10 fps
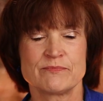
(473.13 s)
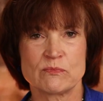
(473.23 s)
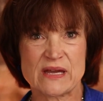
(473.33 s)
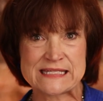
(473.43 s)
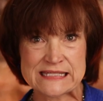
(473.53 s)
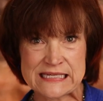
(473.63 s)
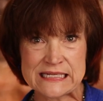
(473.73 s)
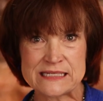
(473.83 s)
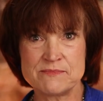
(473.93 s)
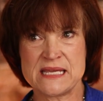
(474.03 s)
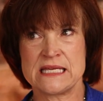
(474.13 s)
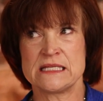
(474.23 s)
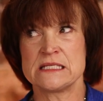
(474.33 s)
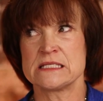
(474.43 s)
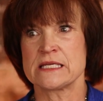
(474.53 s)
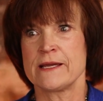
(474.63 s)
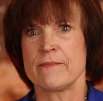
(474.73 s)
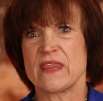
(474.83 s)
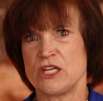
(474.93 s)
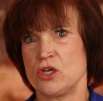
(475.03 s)
By seated means
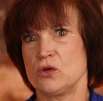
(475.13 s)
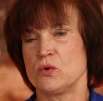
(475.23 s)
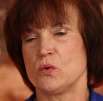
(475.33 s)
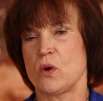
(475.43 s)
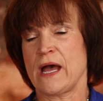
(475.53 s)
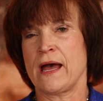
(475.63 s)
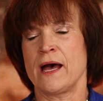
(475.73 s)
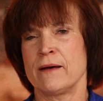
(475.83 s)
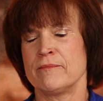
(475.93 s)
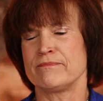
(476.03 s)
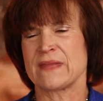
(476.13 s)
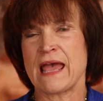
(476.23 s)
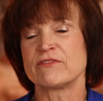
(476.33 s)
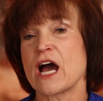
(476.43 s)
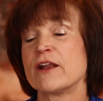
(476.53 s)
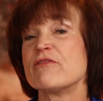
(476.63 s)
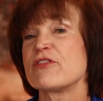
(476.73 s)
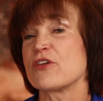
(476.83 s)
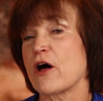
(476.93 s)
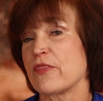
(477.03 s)
that you have kind of
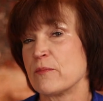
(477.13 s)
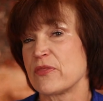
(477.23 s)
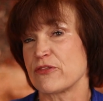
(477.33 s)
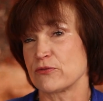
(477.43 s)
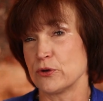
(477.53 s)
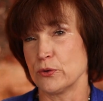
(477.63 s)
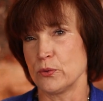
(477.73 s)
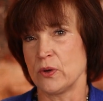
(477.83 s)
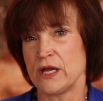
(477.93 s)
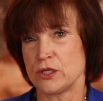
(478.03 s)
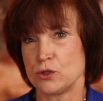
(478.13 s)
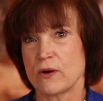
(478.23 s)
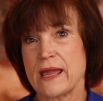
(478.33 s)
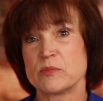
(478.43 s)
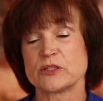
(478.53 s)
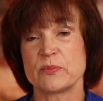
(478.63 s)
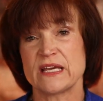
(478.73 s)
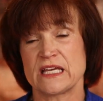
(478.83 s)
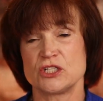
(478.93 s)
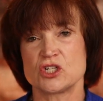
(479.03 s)
thought them through. You're able to
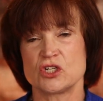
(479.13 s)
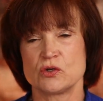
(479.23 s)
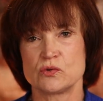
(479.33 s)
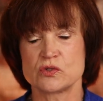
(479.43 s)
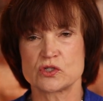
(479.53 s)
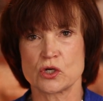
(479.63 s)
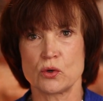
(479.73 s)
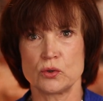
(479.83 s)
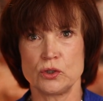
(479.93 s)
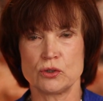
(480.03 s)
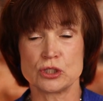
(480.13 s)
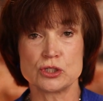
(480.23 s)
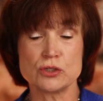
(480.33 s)
pick and choose. So you can